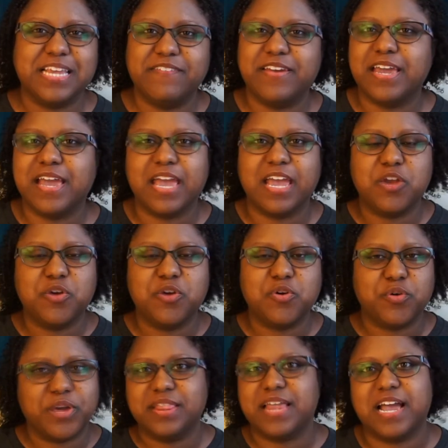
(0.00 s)
with living a
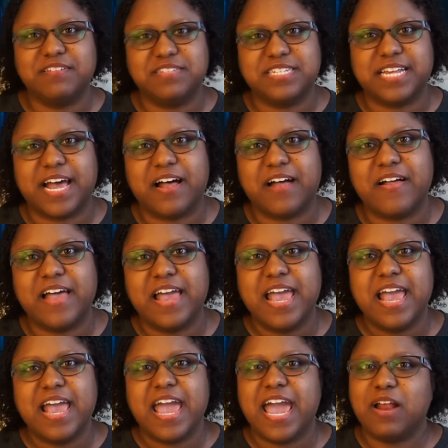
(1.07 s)
green lifestyle
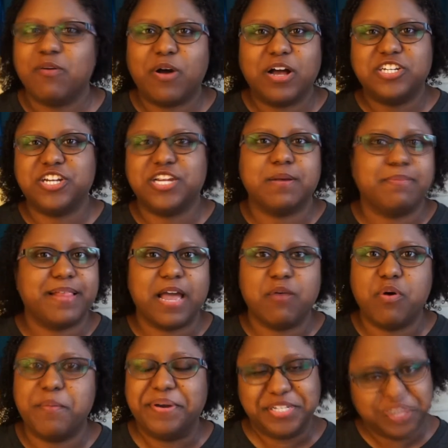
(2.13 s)
and watching a
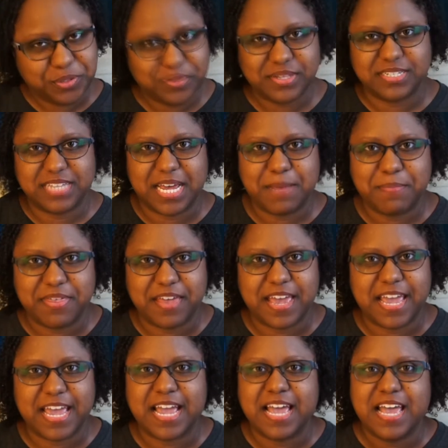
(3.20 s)
black woman do the same
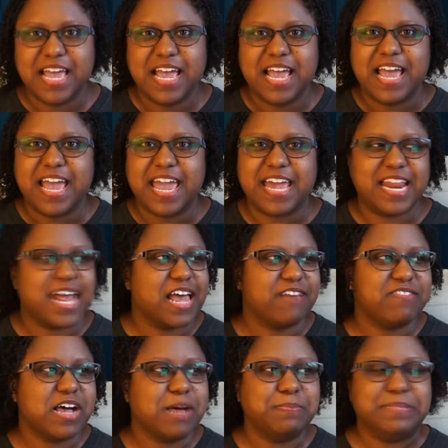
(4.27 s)
thing and
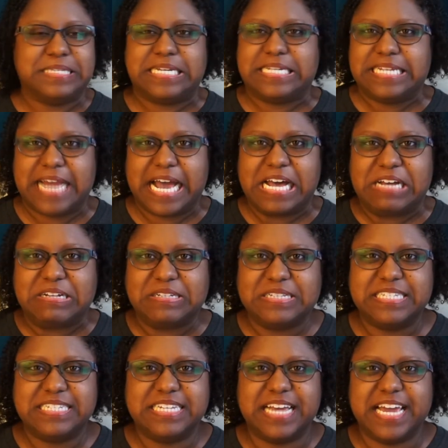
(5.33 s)
have ups and
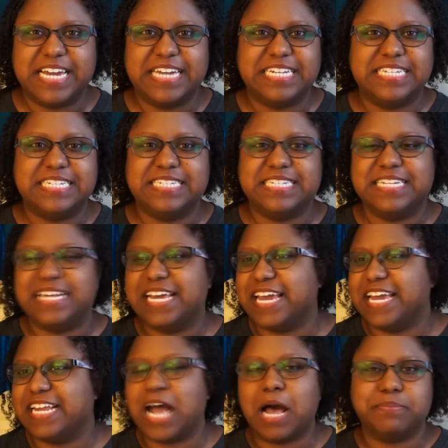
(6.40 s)
downs and
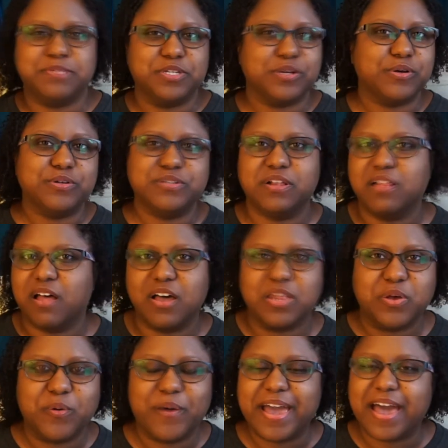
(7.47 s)
obstacles
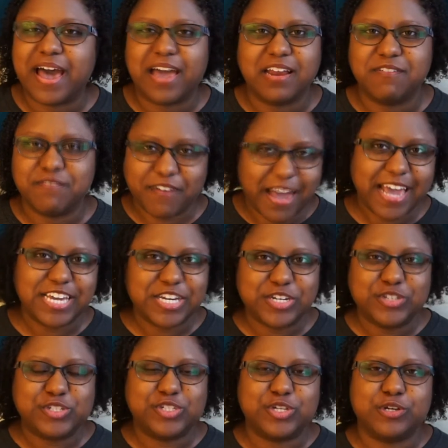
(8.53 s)
along the way, I invite
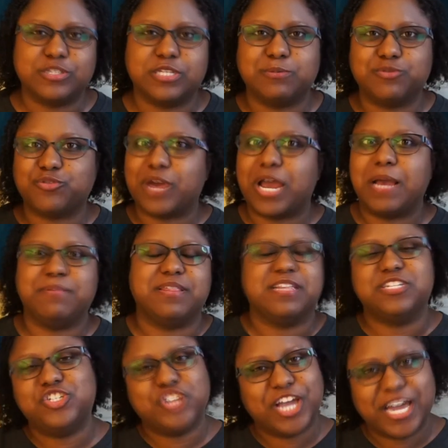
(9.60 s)
you to subscribe to
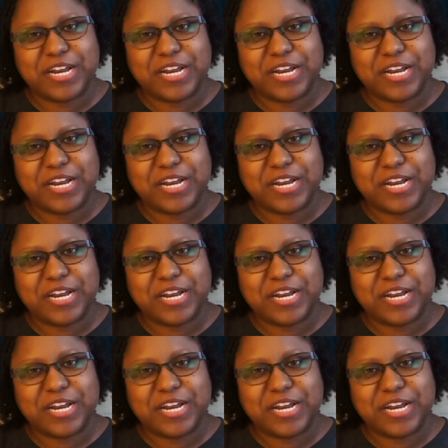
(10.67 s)
this